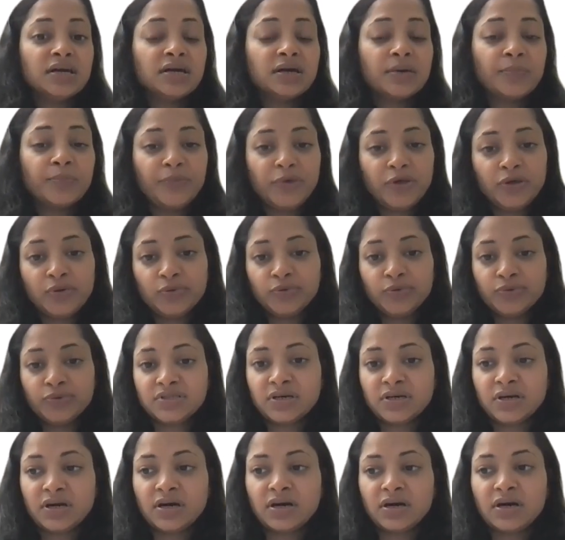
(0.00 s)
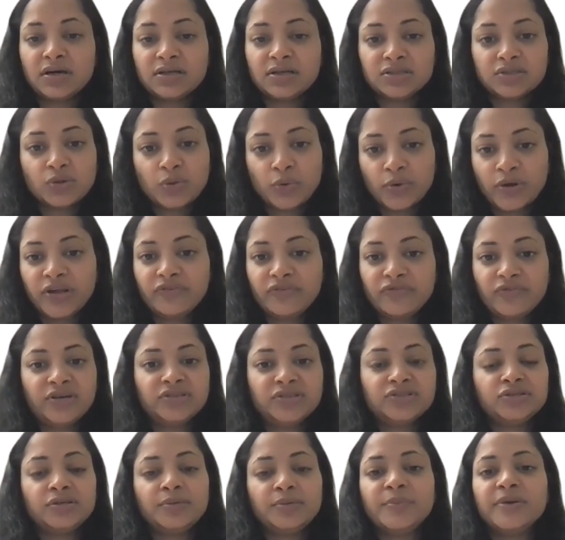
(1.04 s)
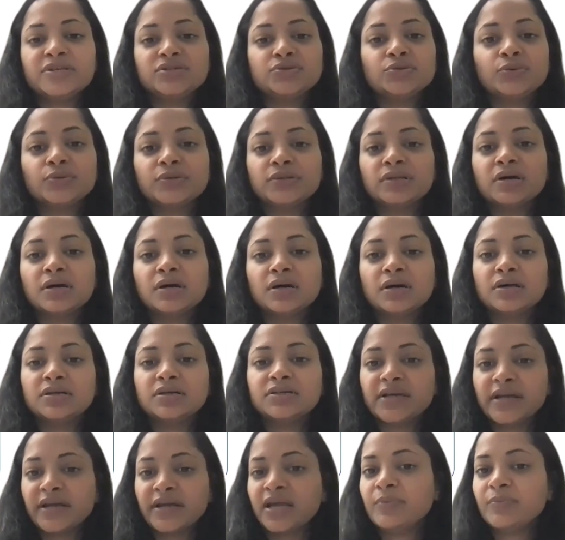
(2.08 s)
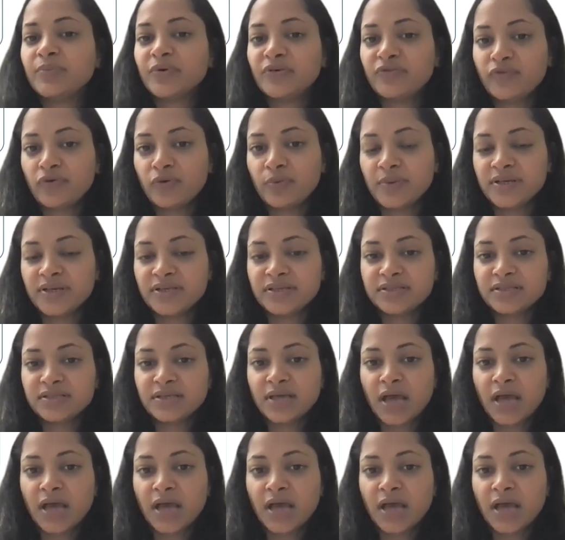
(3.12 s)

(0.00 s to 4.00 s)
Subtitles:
computes a scoring function based on the tracking performance,